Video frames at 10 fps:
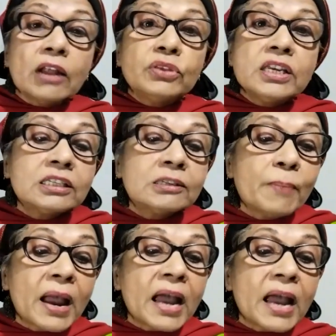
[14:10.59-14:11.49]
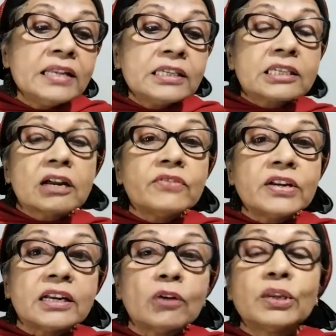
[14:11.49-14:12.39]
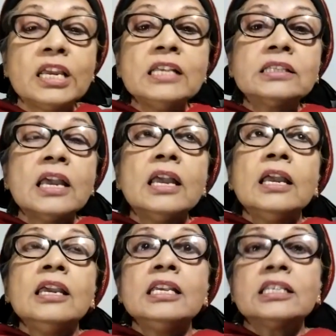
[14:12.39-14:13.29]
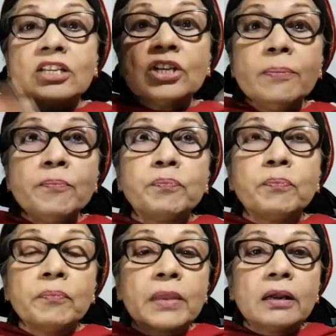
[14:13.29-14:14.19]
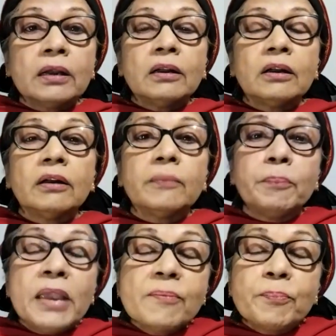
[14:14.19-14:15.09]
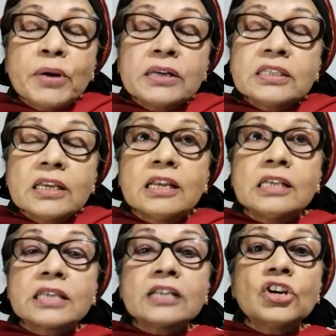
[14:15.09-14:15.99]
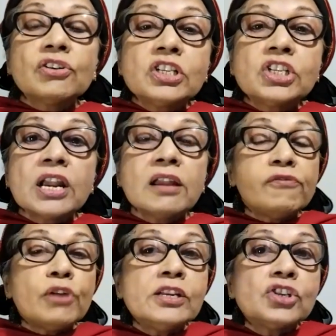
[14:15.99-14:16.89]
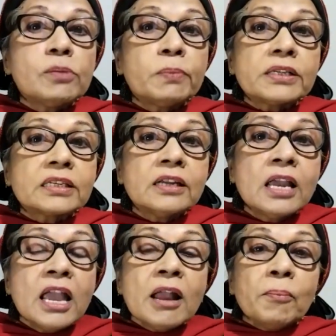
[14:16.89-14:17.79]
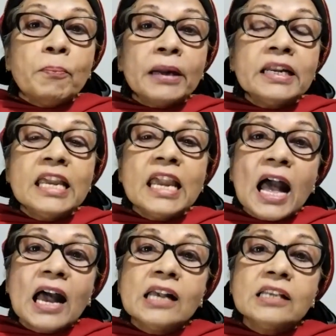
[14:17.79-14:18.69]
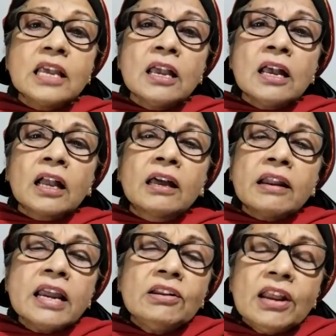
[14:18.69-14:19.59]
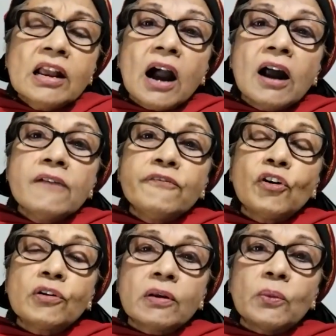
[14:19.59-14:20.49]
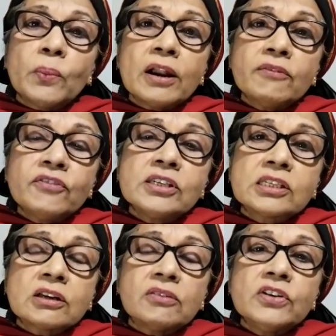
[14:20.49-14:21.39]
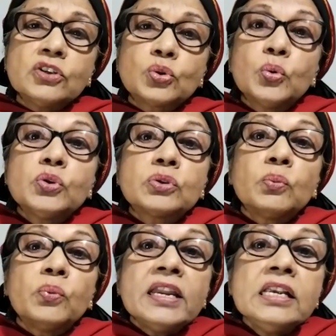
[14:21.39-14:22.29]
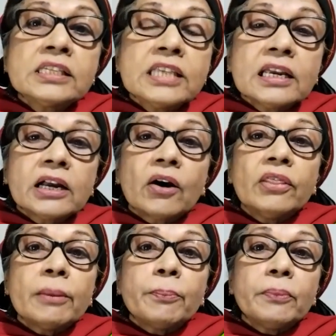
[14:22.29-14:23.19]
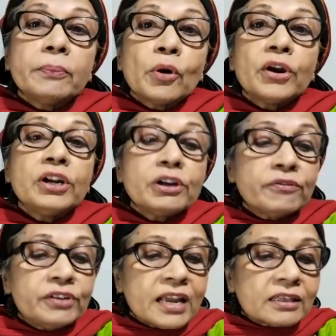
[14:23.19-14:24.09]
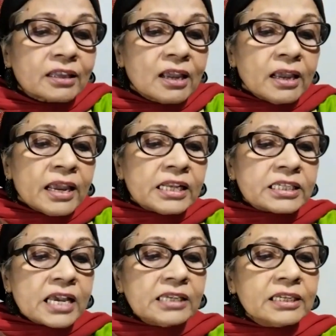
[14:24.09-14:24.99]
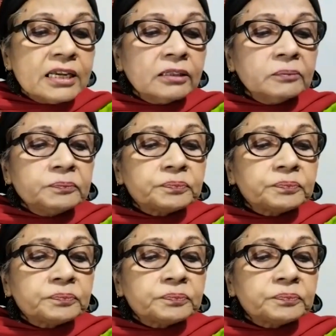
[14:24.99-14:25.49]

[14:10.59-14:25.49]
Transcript: Now this man's servant. Now he's such a big person. He's such a rich and influential person, but he has great regard for one of his servants who's very sick on the point of death. It says here.